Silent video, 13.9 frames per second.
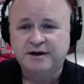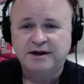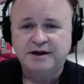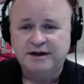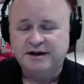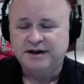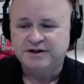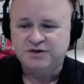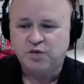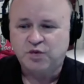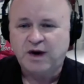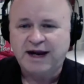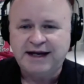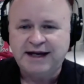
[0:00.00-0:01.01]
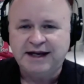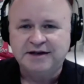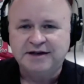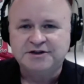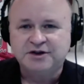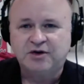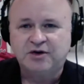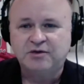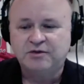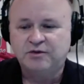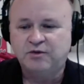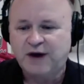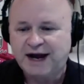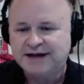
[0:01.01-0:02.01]
is waning. So
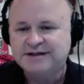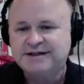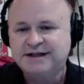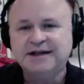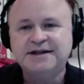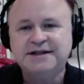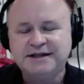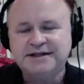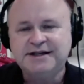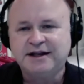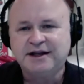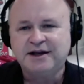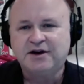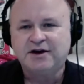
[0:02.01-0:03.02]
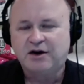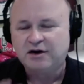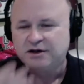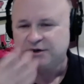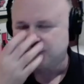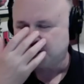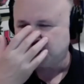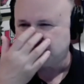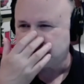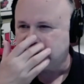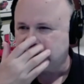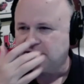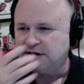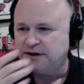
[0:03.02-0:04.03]
waxing and detailing cars was
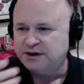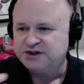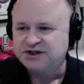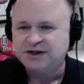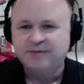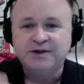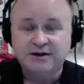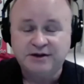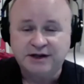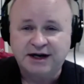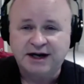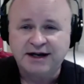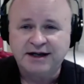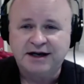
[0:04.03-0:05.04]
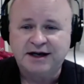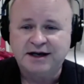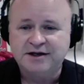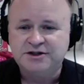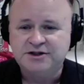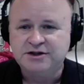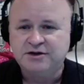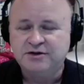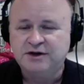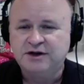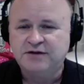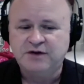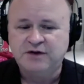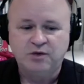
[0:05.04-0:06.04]
something that I got into. And
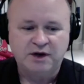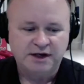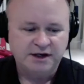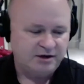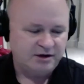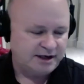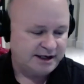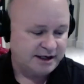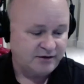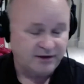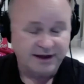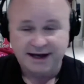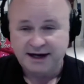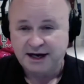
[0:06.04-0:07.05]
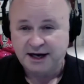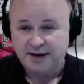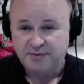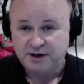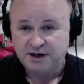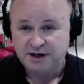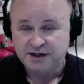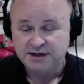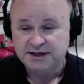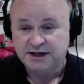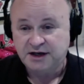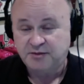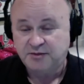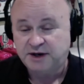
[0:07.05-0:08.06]
if you want to hear how that happened, I can tell
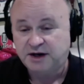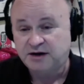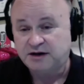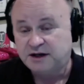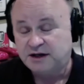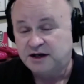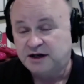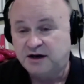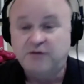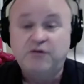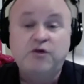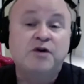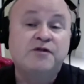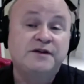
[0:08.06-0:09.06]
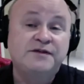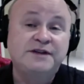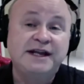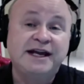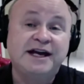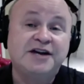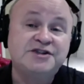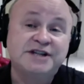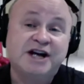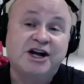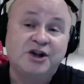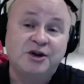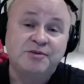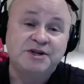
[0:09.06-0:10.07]
you about a 450 SL
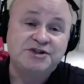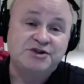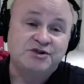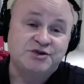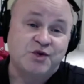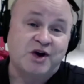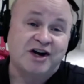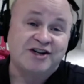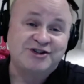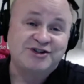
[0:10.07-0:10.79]
and Mr. Swanser.